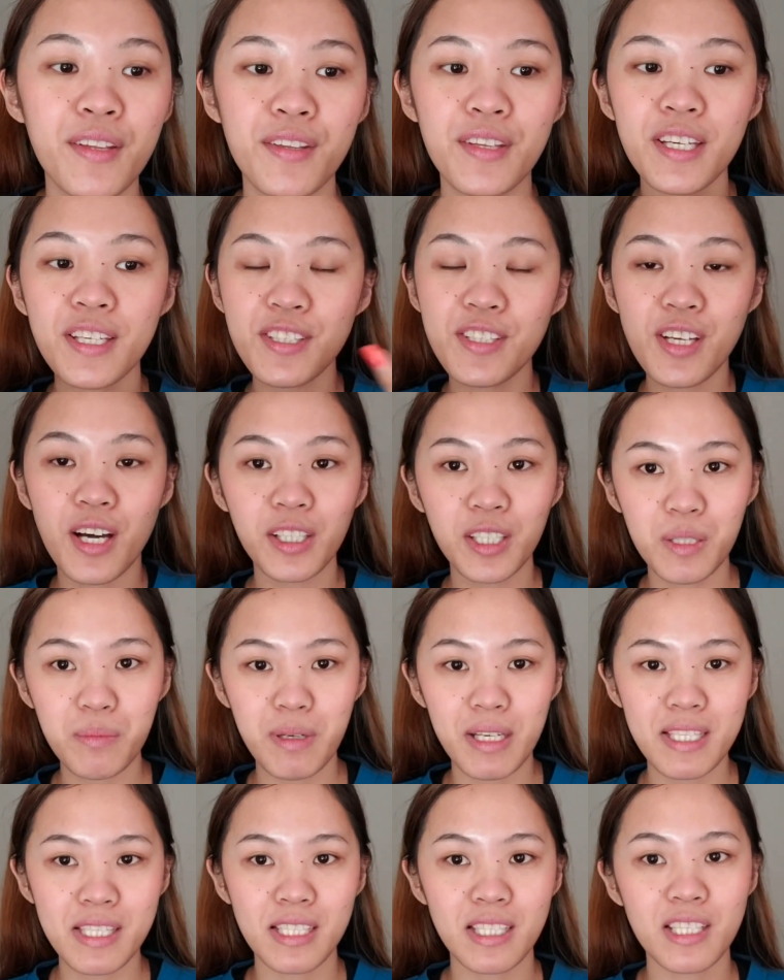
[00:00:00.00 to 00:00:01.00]
These
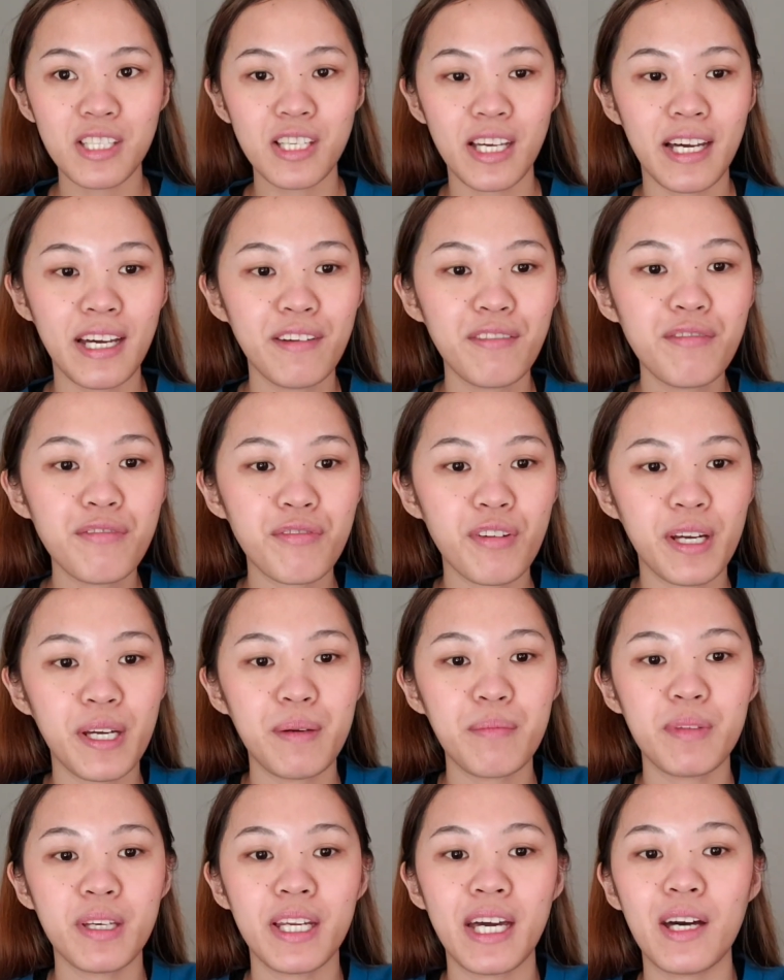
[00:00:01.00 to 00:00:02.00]
documents and the time
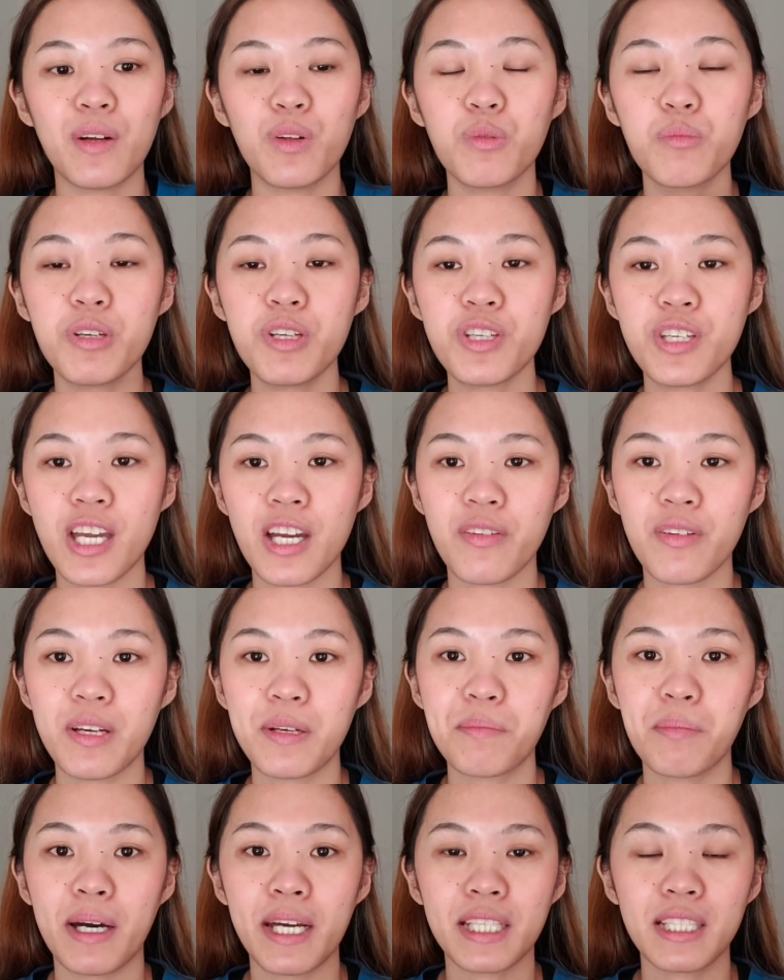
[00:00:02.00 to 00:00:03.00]
frame that I will be
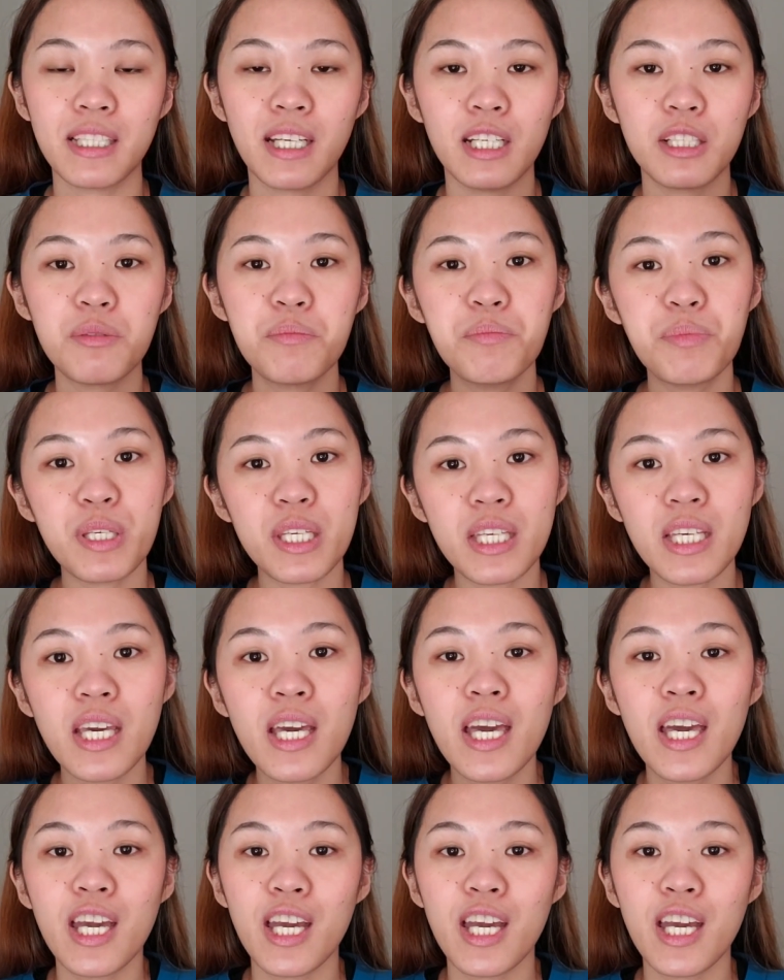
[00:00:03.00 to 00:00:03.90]
sharing might not be